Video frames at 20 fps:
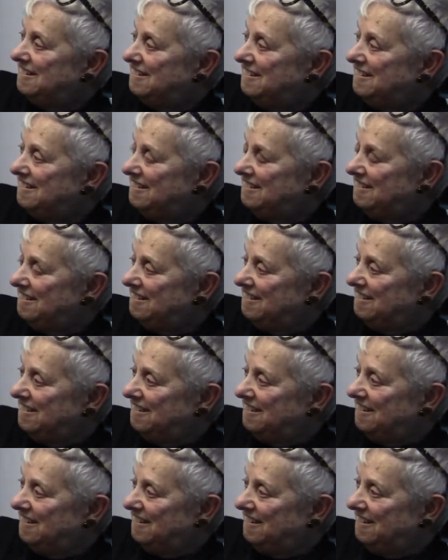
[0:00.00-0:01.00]

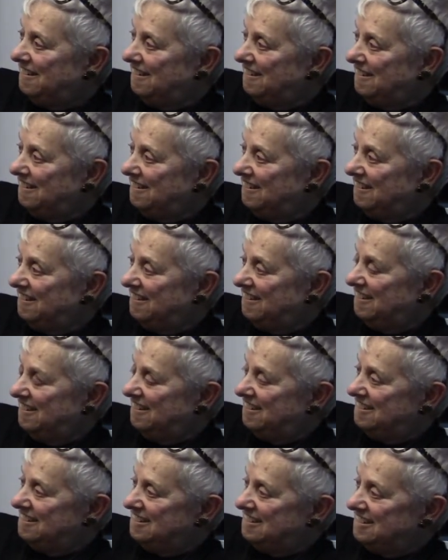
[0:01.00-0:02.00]

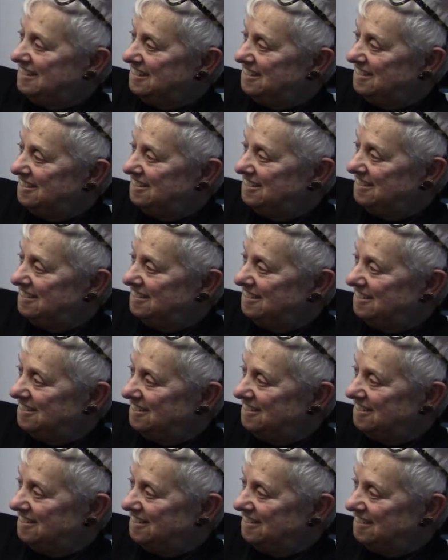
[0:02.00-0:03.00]

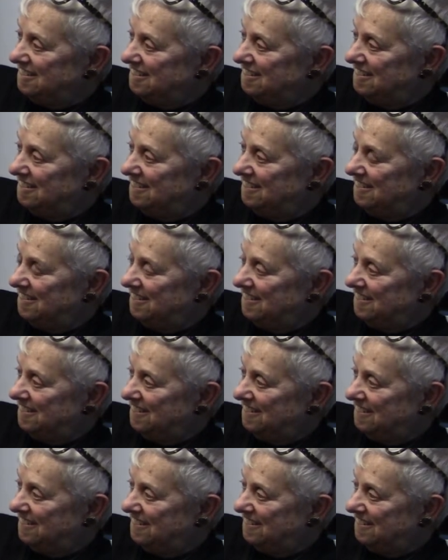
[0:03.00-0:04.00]
[no speech]